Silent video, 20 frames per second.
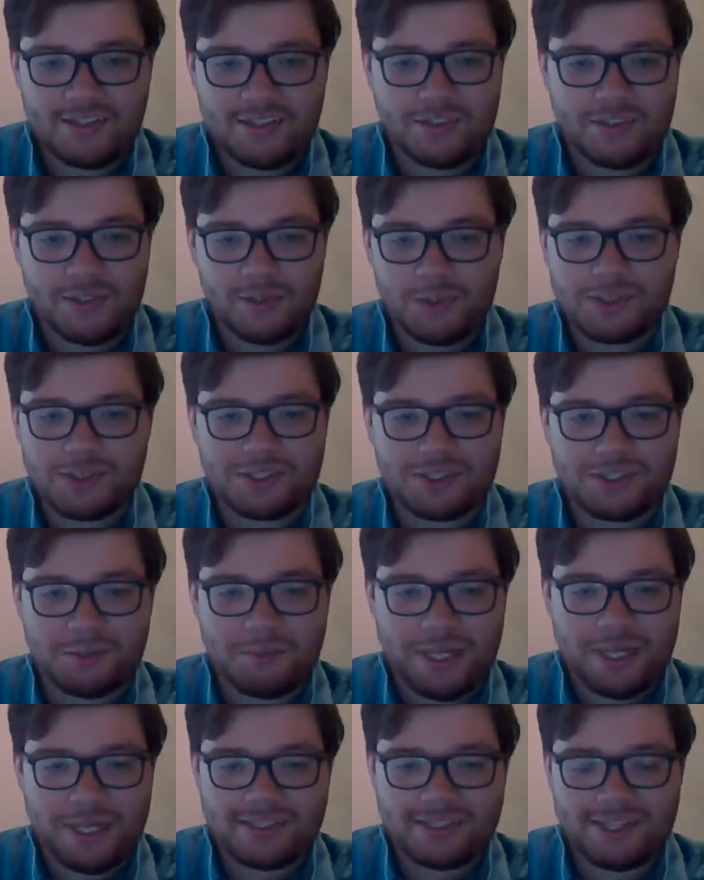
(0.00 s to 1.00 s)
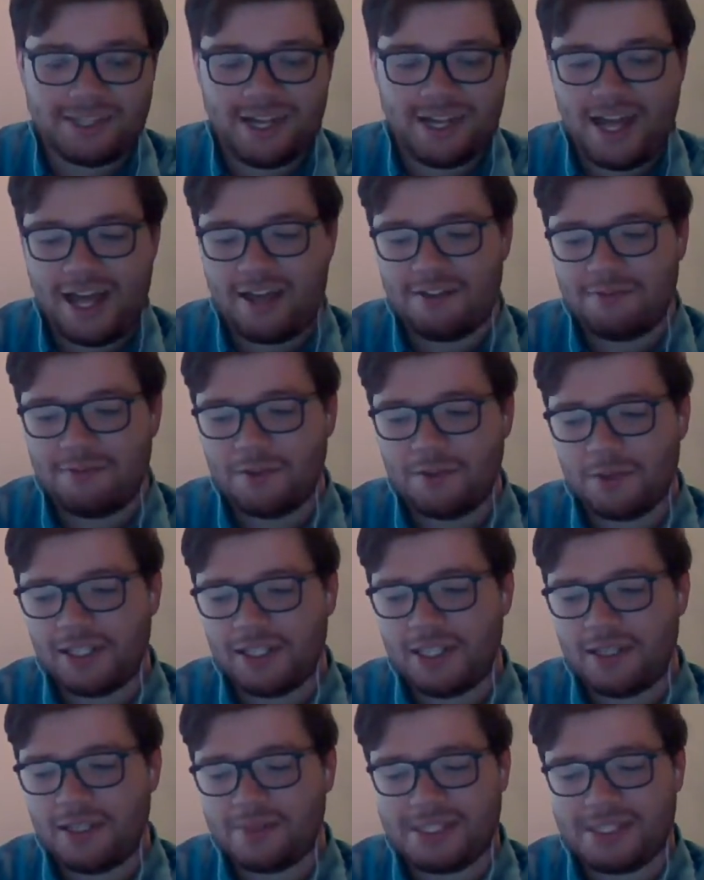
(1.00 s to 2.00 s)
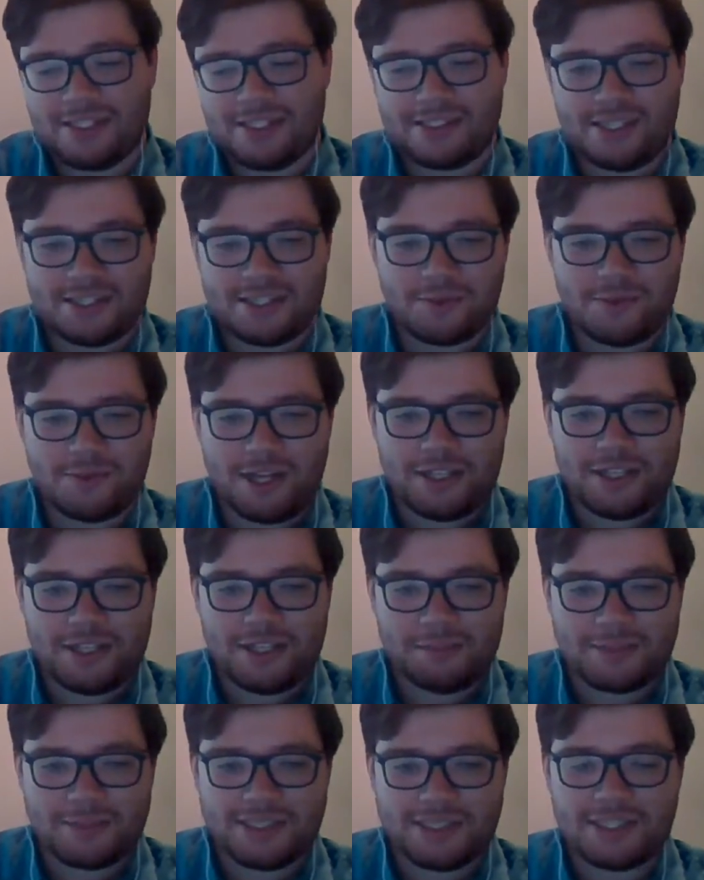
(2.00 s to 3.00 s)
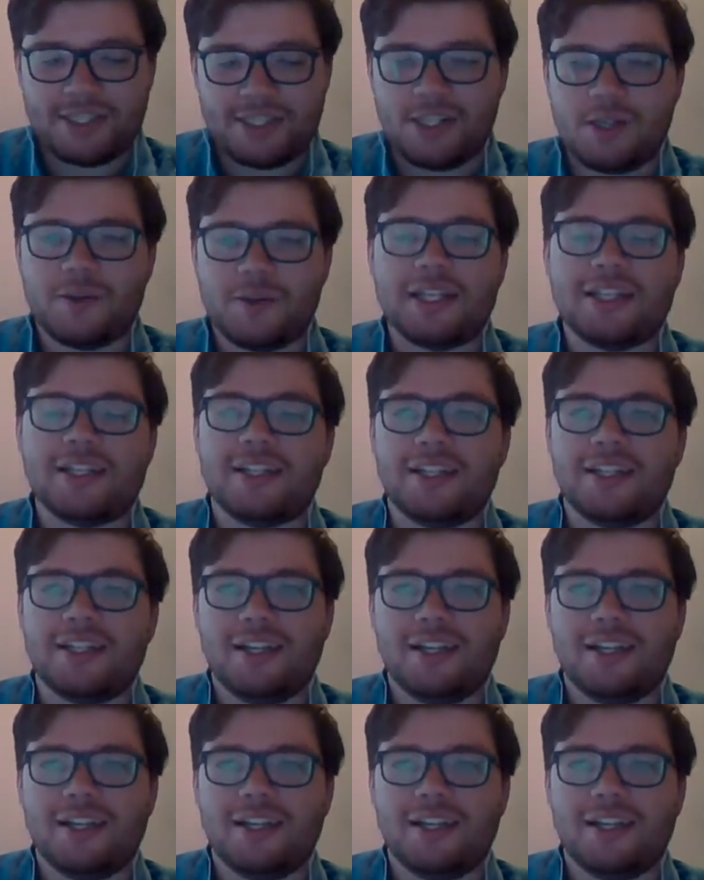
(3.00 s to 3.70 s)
Those are debates that I have. But when it comes to asexuality, I'm just like, you know what?